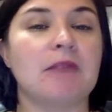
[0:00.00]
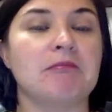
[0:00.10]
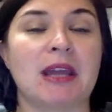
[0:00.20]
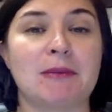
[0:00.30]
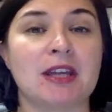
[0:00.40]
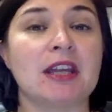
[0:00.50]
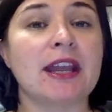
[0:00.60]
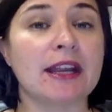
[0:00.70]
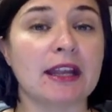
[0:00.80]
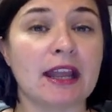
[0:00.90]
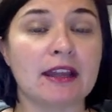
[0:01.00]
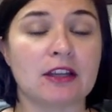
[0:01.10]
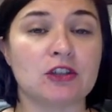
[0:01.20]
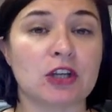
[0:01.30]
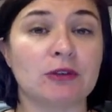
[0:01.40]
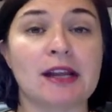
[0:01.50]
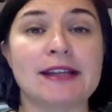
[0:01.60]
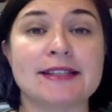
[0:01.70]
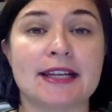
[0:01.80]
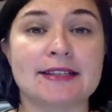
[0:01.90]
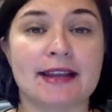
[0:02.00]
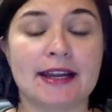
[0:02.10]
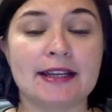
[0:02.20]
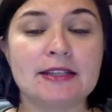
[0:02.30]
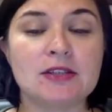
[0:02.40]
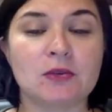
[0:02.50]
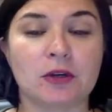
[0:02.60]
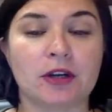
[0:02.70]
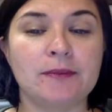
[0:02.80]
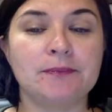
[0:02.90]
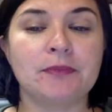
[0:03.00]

maybe a generalized anxiety disorder,